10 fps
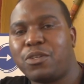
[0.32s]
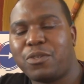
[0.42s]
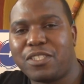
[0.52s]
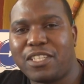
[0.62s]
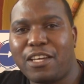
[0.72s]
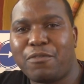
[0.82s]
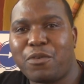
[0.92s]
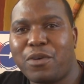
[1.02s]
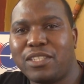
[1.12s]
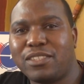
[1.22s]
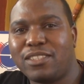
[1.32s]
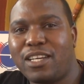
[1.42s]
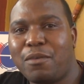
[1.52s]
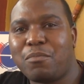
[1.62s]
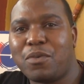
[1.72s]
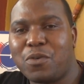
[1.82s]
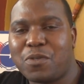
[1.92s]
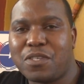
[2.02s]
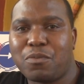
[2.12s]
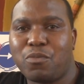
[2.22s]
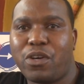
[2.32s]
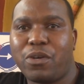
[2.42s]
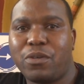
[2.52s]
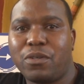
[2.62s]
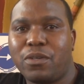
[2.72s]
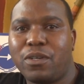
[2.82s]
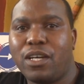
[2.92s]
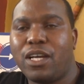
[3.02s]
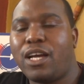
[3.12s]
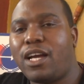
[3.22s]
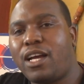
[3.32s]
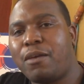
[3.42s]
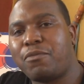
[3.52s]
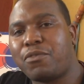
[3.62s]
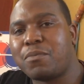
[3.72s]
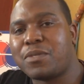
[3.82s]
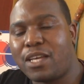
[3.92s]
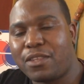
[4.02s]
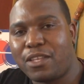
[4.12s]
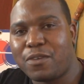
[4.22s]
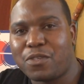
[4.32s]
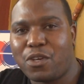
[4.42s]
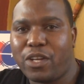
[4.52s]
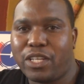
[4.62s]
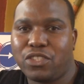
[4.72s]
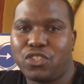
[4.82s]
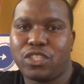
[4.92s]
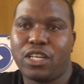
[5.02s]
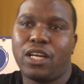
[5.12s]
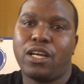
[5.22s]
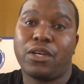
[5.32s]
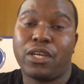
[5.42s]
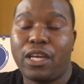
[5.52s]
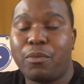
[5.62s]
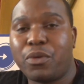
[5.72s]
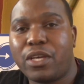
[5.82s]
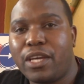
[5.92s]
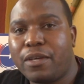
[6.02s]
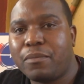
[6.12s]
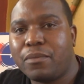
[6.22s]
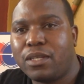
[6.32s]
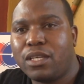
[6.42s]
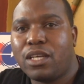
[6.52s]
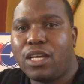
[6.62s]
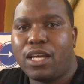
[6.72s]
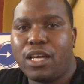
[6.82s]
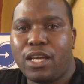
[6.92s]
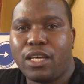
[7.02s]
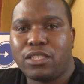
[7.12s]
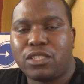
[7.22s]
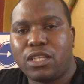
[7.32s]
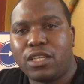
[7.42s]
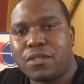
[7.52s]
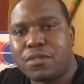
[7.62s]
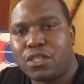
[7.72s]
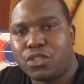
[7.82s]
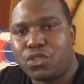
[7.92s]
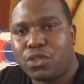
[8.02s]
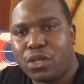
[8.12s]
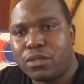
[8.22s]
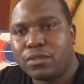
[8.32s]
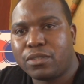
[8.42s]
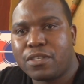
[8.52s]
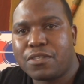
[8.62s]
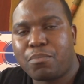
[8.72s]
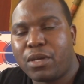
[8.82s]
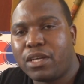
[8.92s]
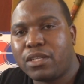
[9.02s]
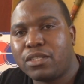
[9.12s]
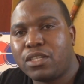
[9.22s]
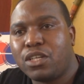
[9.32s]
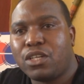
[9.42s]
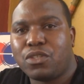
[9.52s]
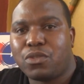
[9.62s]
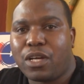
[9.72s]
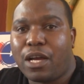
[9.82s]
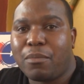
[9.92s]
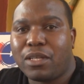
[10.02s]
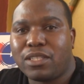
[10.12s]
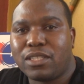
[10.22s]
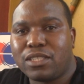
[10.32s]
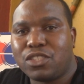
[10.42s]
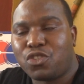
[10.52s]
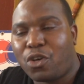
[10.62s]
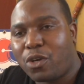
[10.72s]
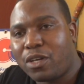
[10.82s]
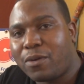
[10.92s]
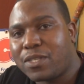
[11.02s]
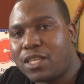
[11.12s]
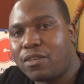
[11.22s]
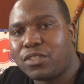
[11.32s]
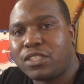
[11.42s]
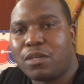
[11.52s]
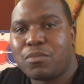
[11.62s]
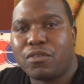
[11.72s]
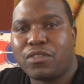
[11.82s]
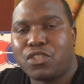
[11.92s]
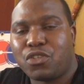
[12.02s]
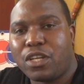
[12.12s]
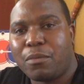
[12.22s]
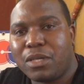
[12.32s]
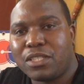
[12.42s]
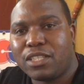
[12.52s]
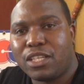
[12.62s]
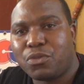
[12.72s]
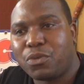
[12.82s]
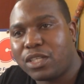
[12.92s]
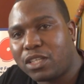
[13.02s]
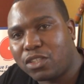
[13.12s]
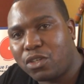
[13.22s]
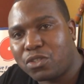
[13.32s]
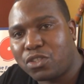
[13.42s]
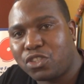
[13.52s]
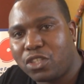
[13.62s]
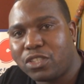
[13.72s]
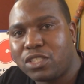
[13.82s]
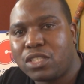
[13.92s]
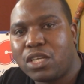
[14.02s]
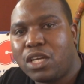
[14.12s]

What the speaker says: Good day, everyone. I'm Moses Mwango. I'm from Southdowns College. I came here at Centurion Spur to come and enjoy ourselves in terms of the tournament that we also joined.